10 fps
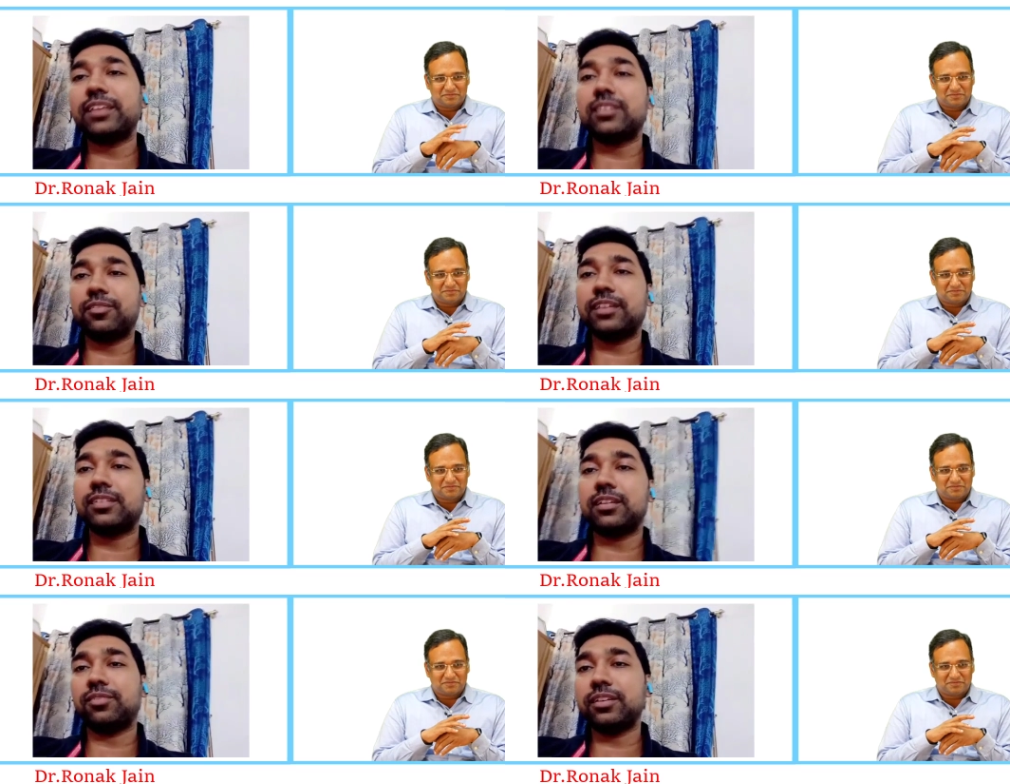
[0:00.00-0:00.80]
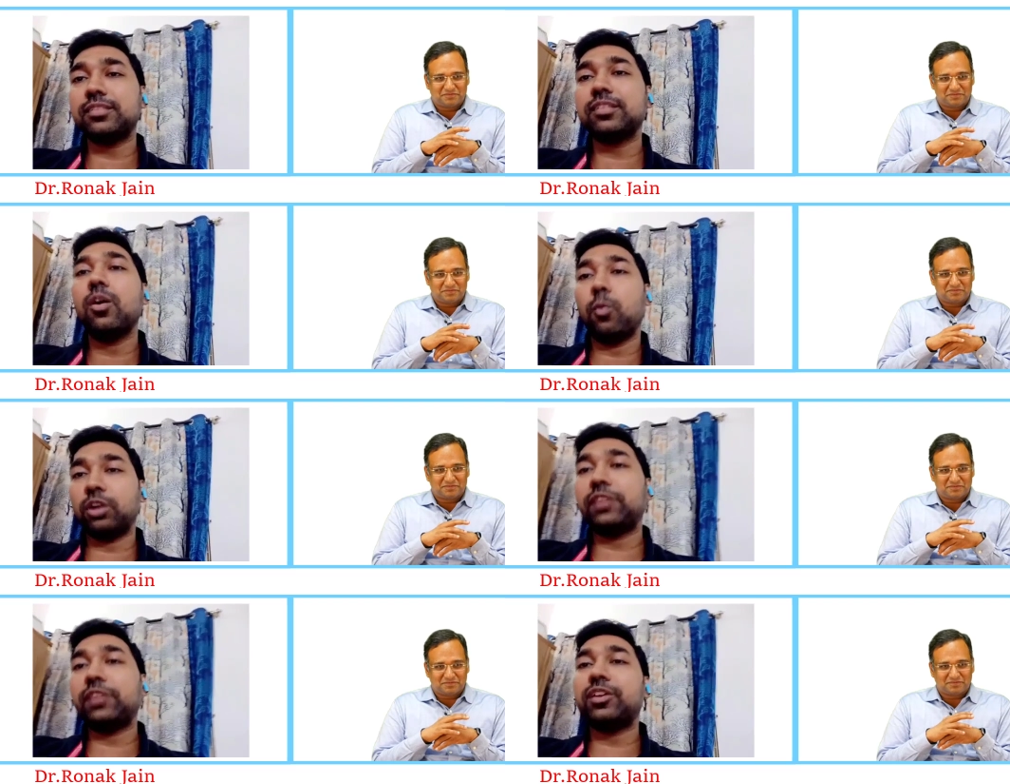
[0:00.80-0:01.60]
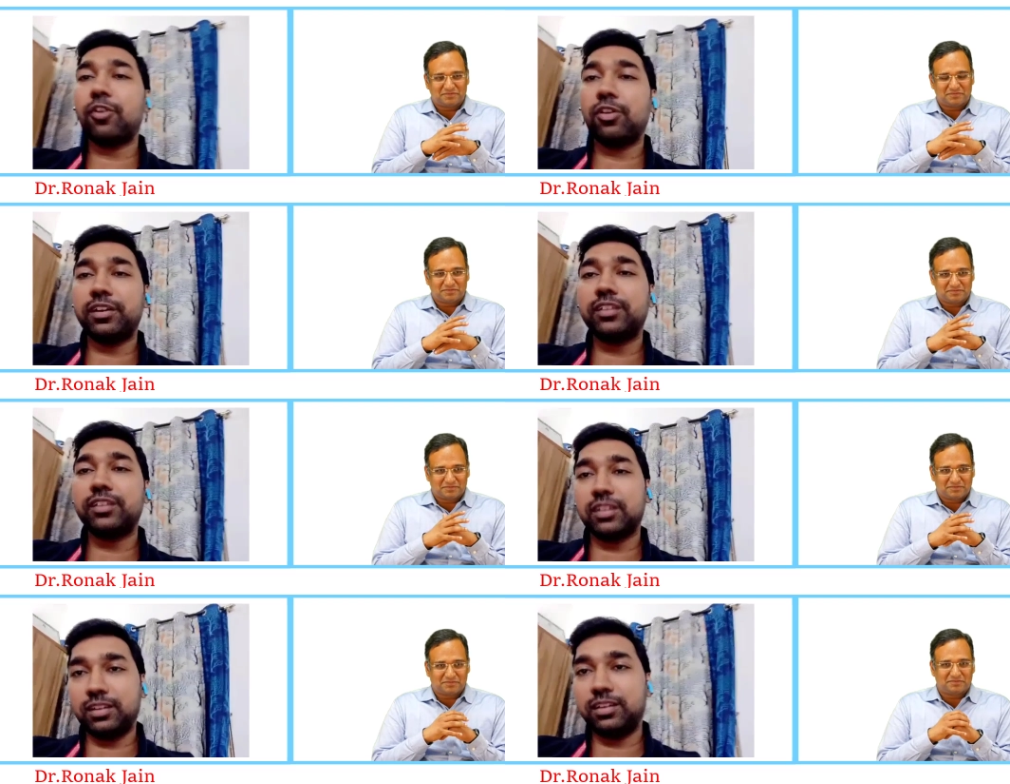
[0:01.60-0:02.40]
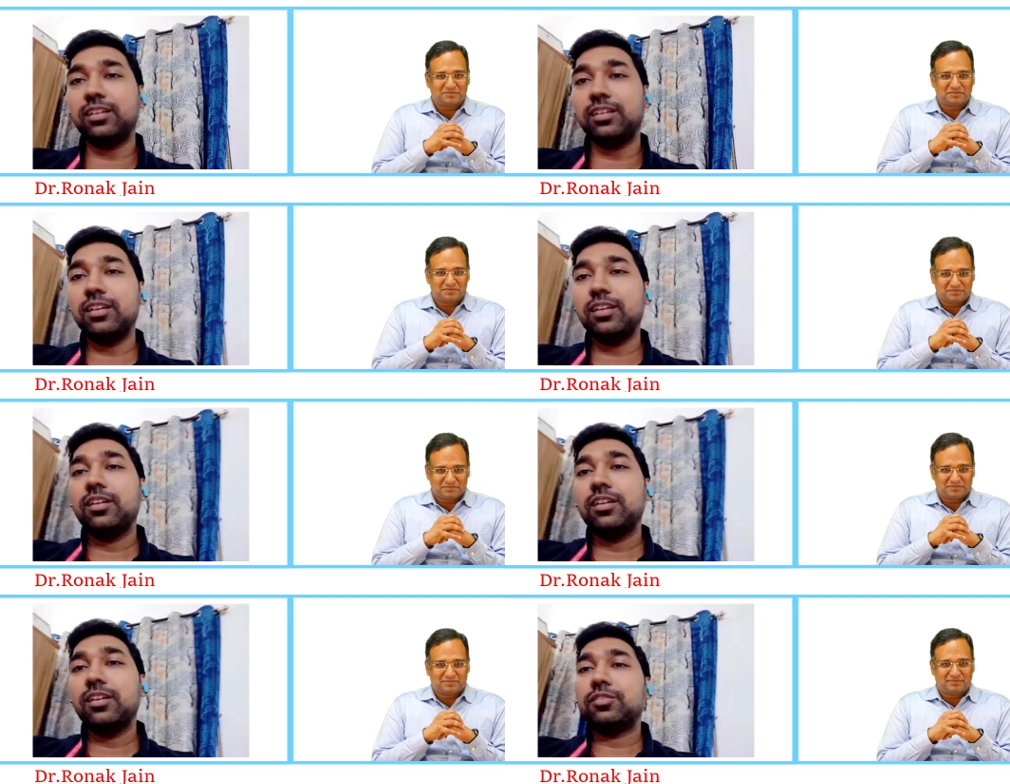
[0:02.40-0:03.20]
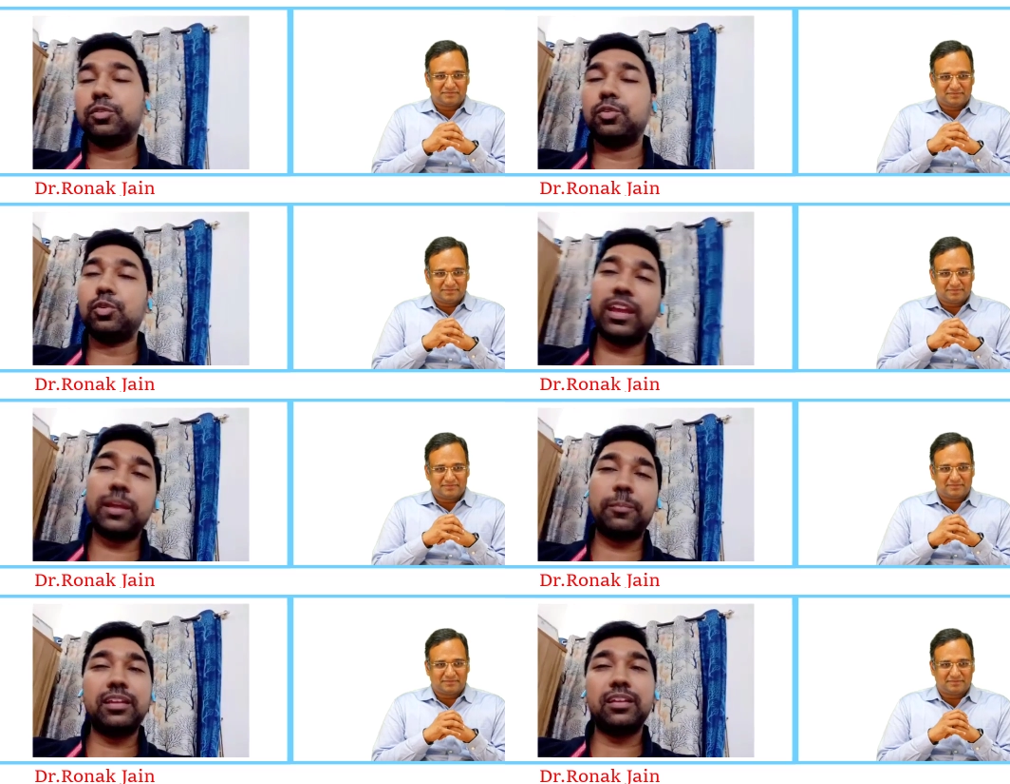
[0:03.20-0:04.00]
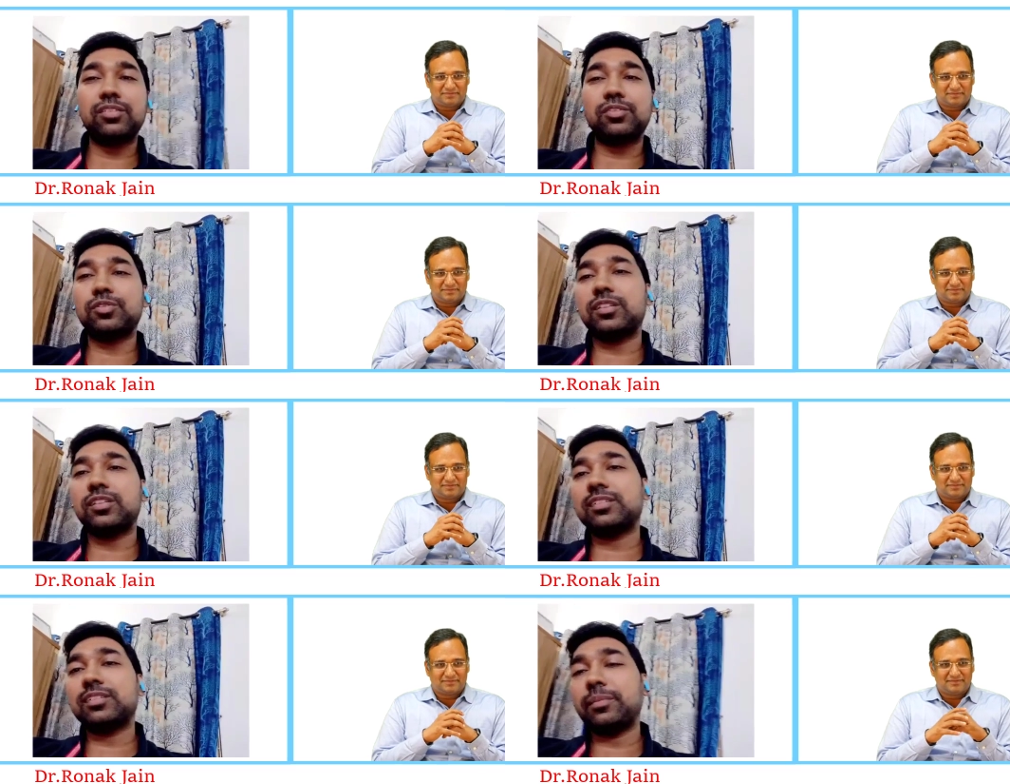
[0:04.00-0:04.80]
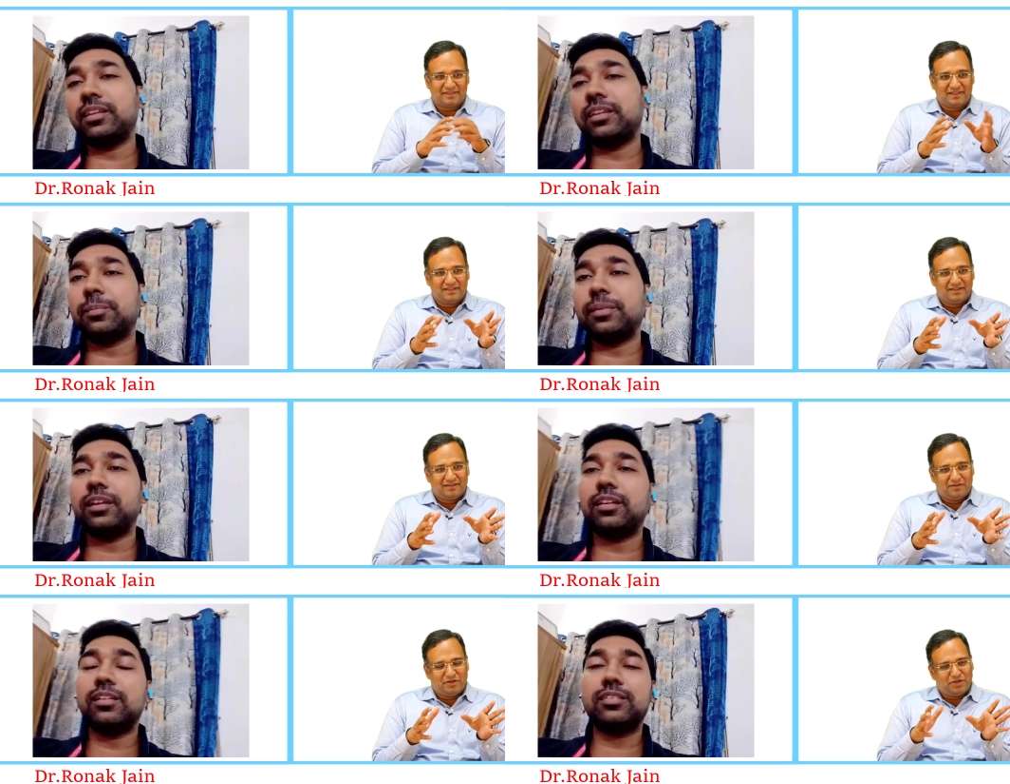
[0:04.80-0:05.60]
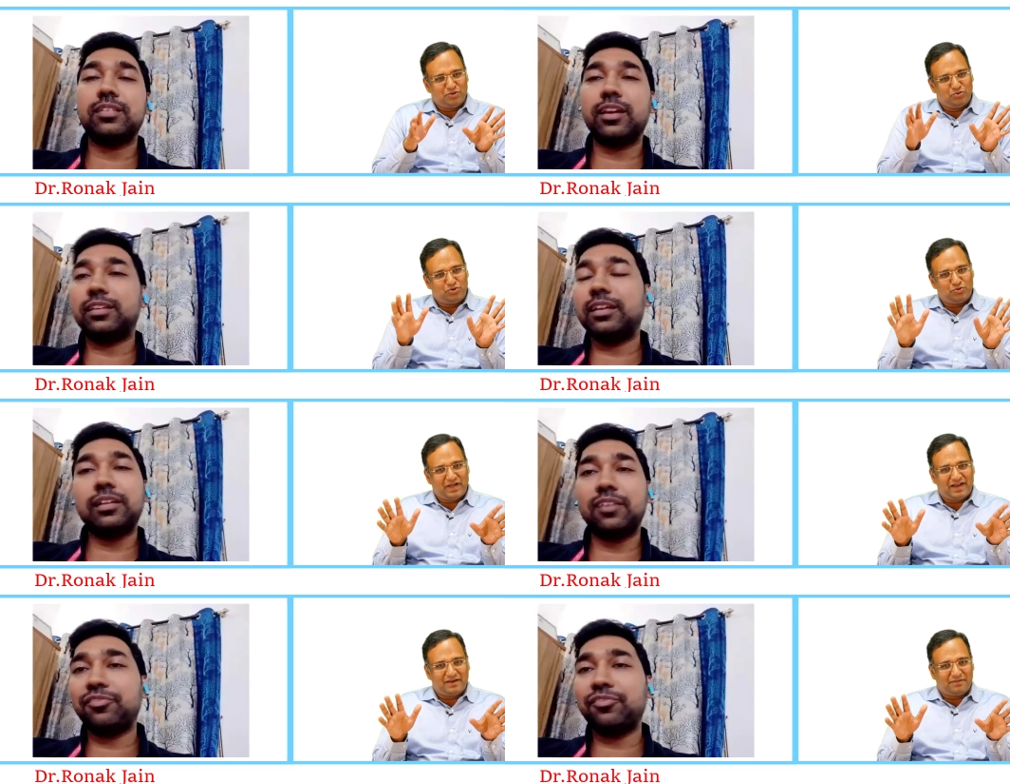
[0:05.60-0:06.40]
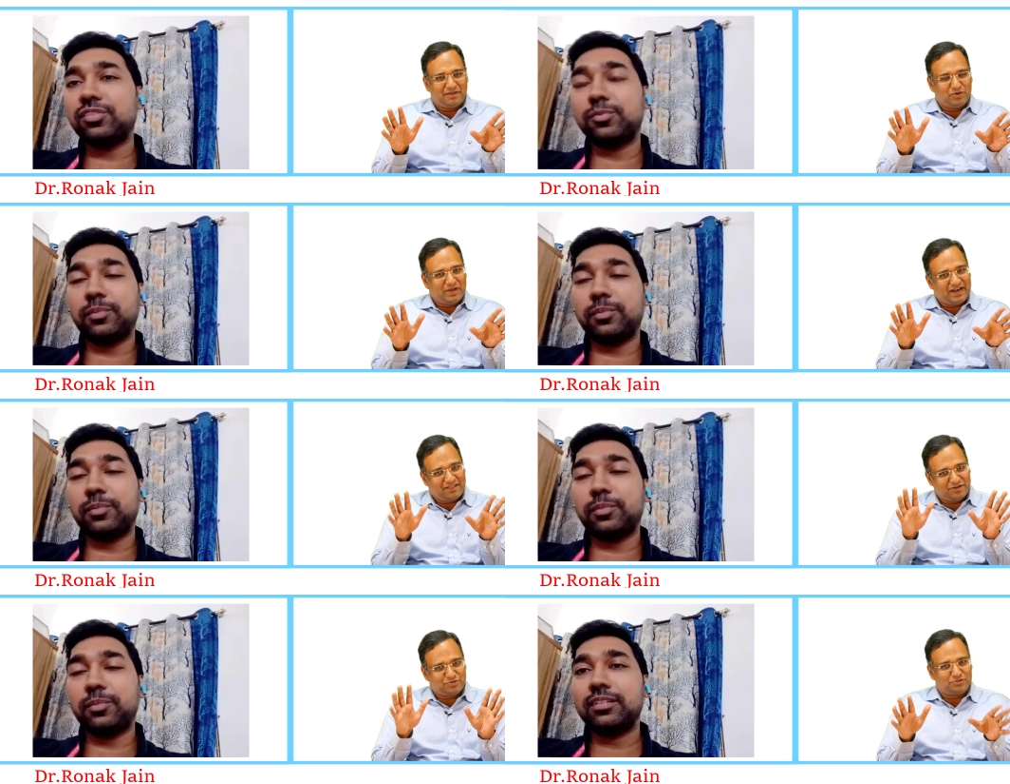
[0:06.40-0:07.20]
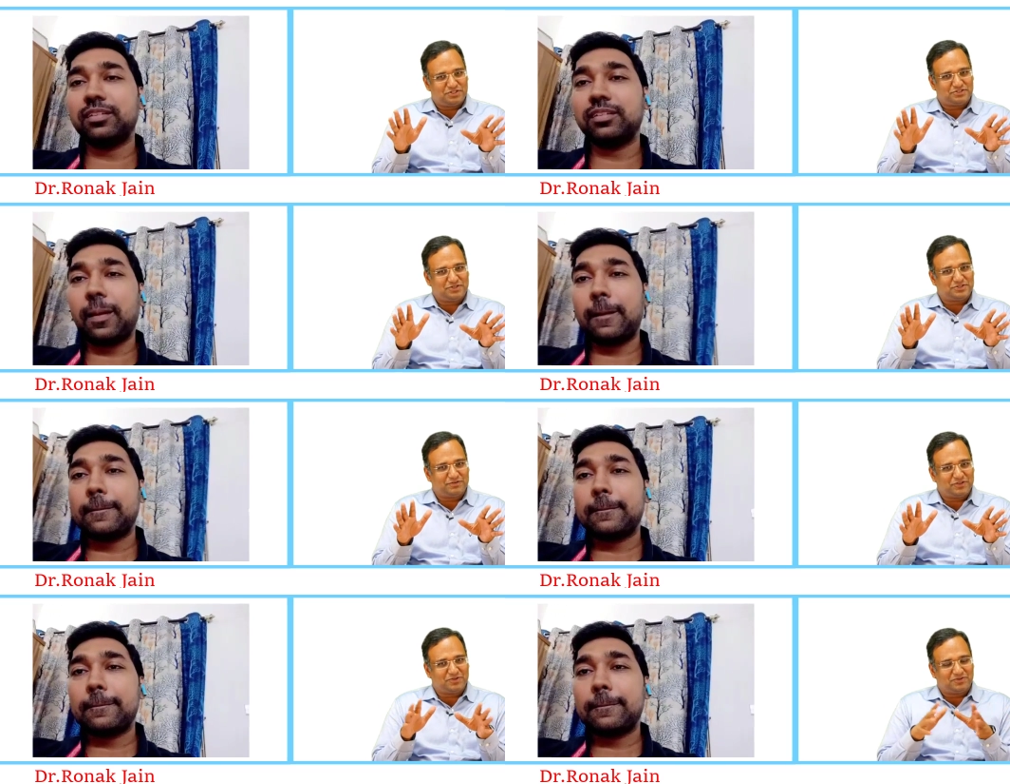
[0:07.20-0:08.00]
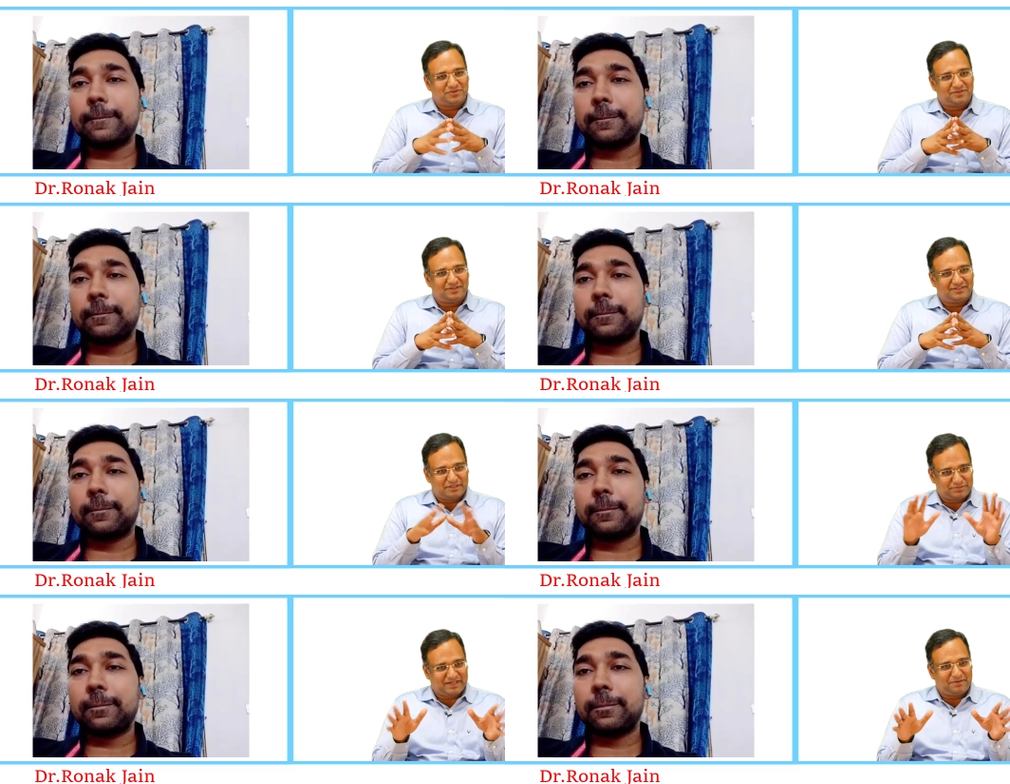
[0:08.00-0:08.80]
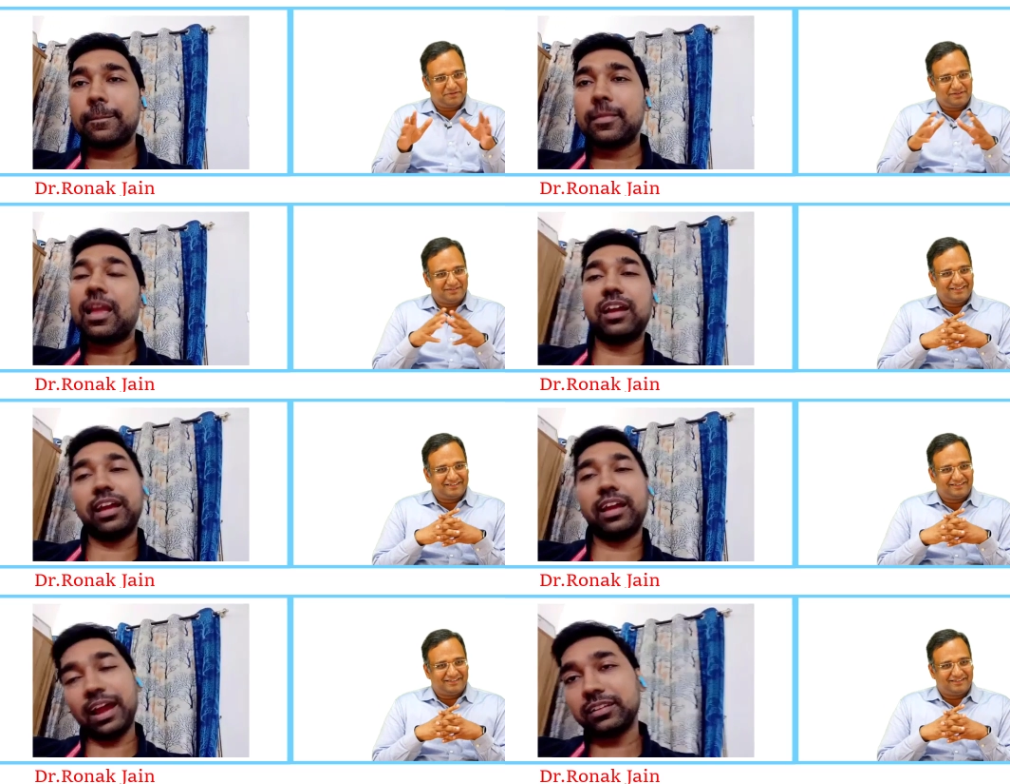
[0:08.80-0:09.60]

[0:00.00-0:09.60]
Speaker 1: revise, whatever you've already studied. So looking at many other courses and many
Speaker 2: other materials. You had other sources also with you, subscribed?
Speaker 1: I